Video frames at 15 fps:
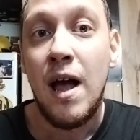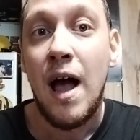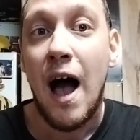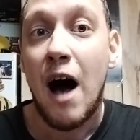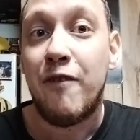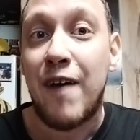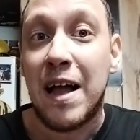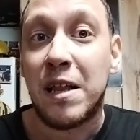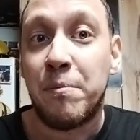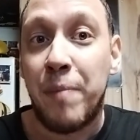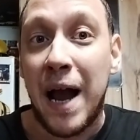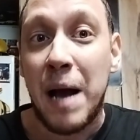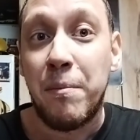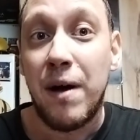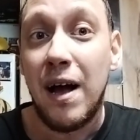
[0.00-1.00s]
of
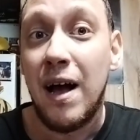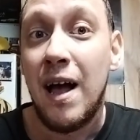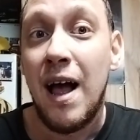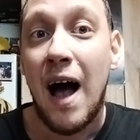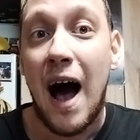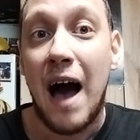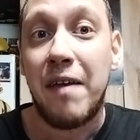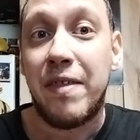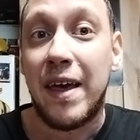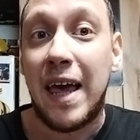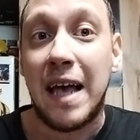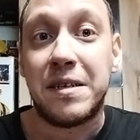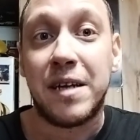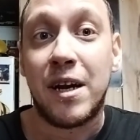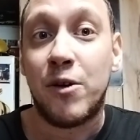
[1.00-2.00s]
Alabama. I think
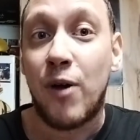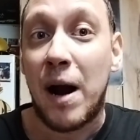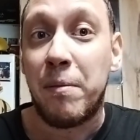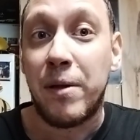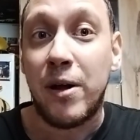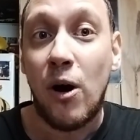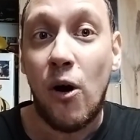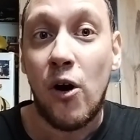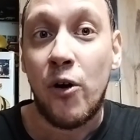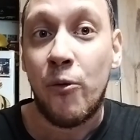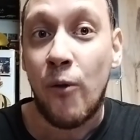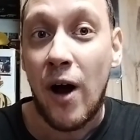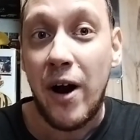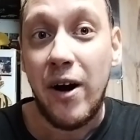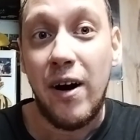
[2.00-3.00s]
he's an incredibly hard
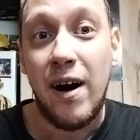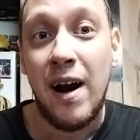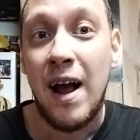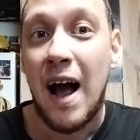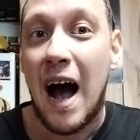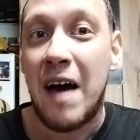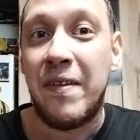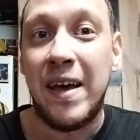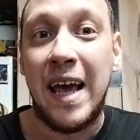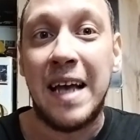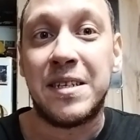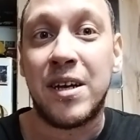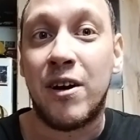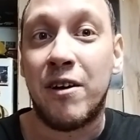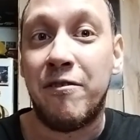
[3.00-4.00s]
runner. I think he's a
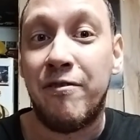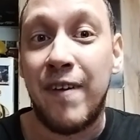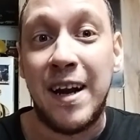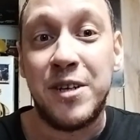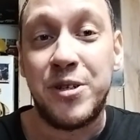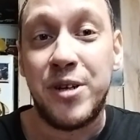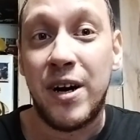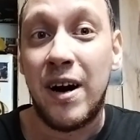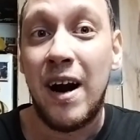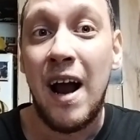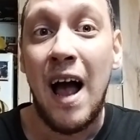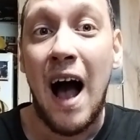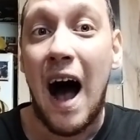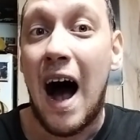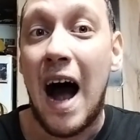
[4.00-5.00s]
good finisher.
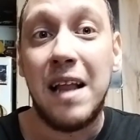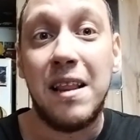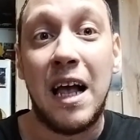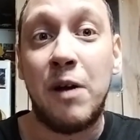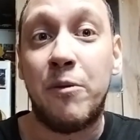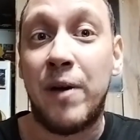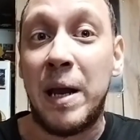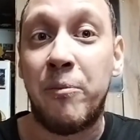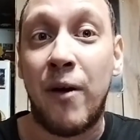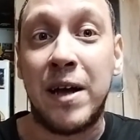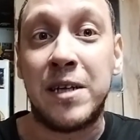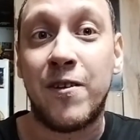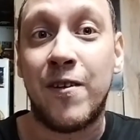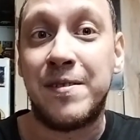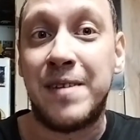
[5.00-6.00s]
I like what he brings to
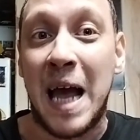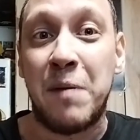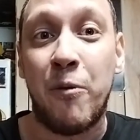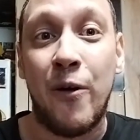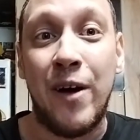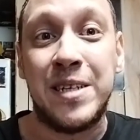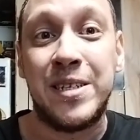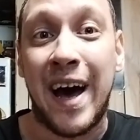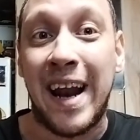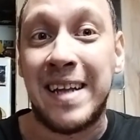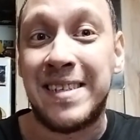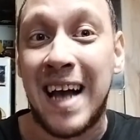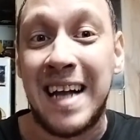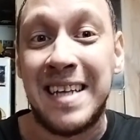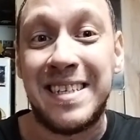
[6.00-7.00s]
the table. He's got
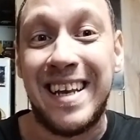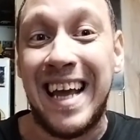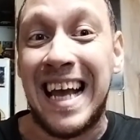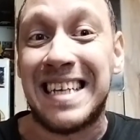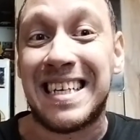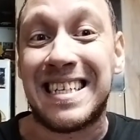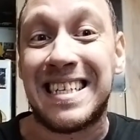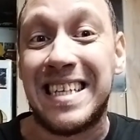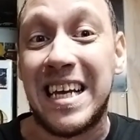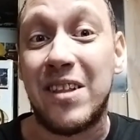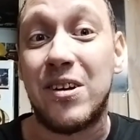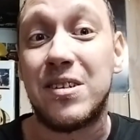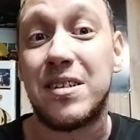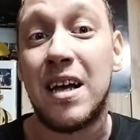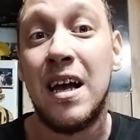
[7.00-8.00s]
intensity. He's a
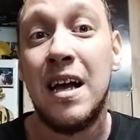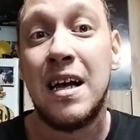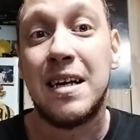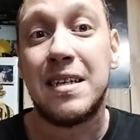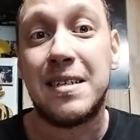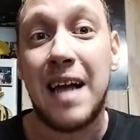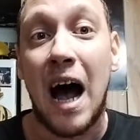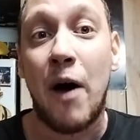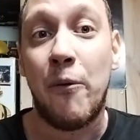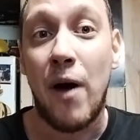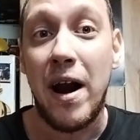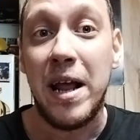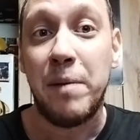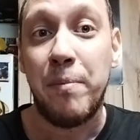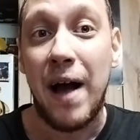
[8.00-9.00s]
Steelers-style
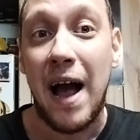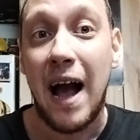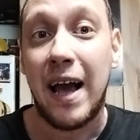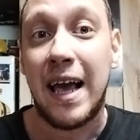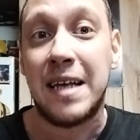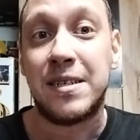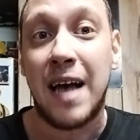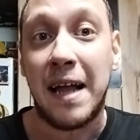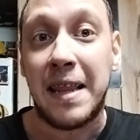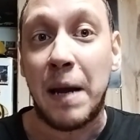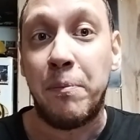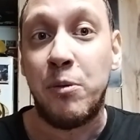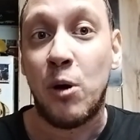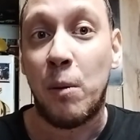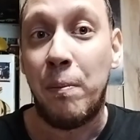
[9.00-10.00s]
running back. He's got that
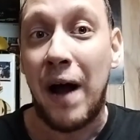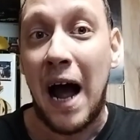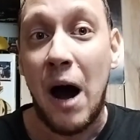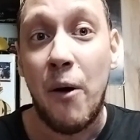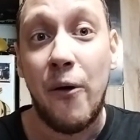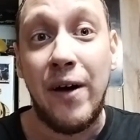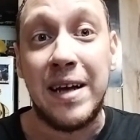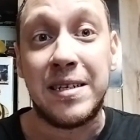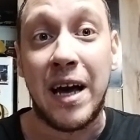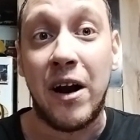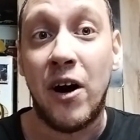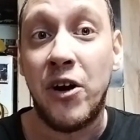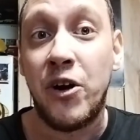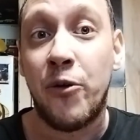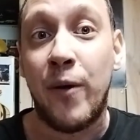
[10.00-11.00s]
pure power. He's got
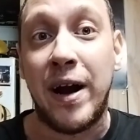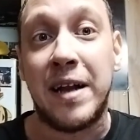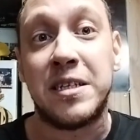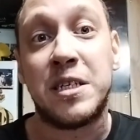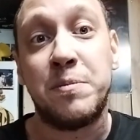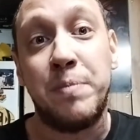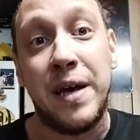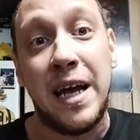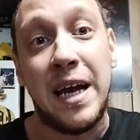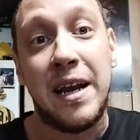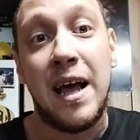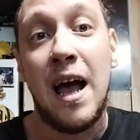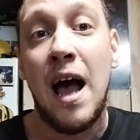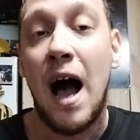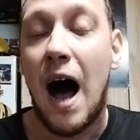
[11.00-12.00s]
underrated
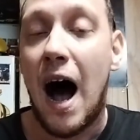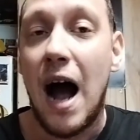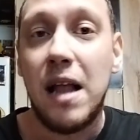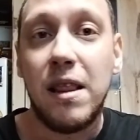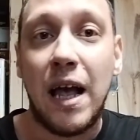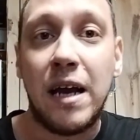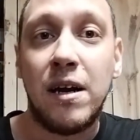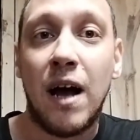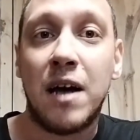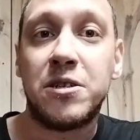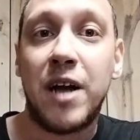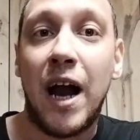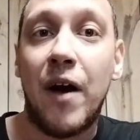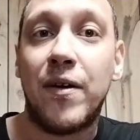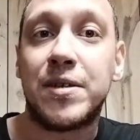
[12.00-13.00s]
speed. I like Najee
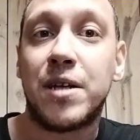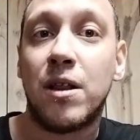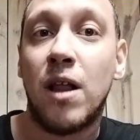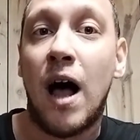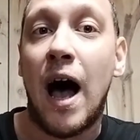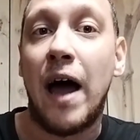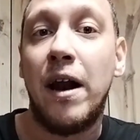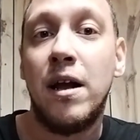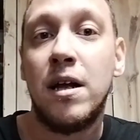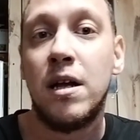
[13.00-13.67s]
Harris a lot.